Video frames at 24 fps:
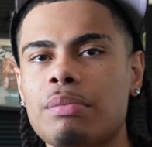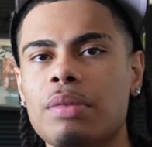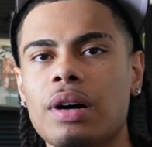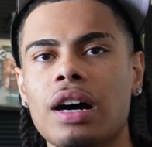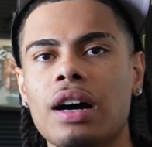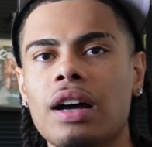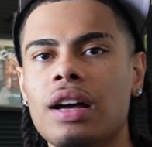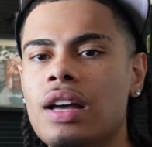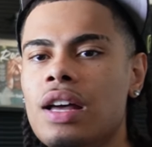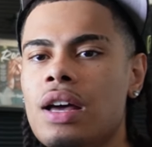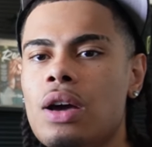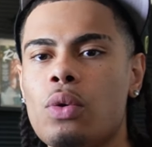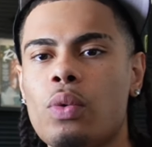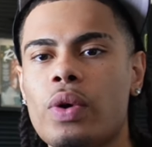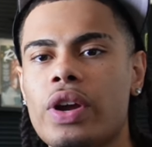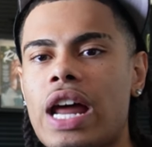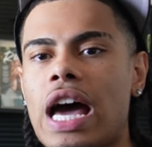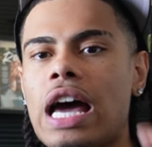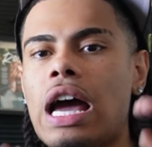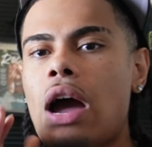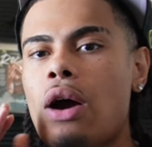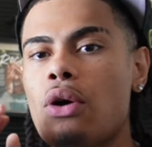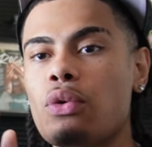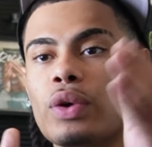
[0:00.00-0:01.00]
but when
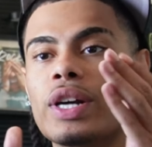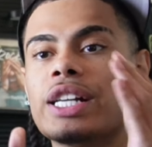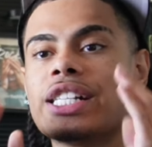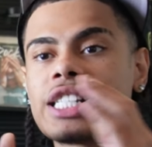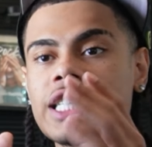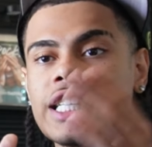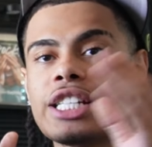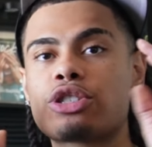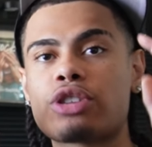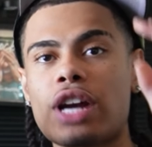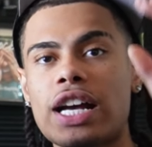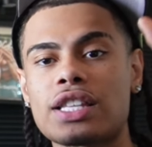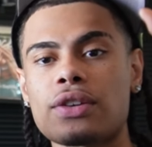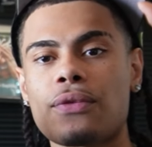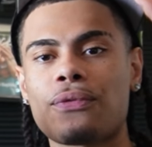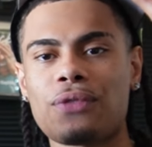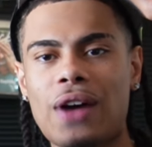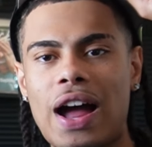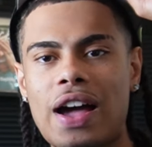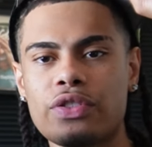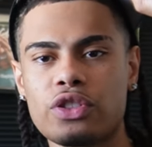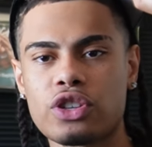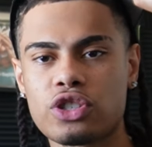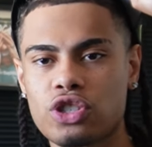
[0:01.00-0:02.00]
I originally tried to
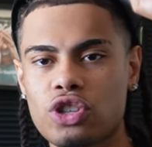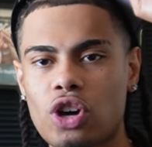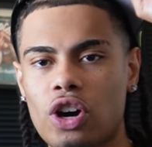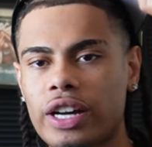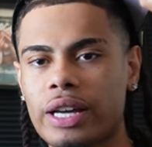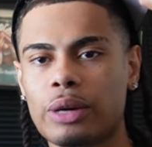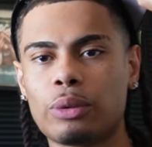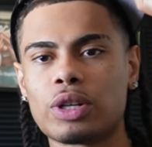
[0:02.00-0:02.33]
find the song,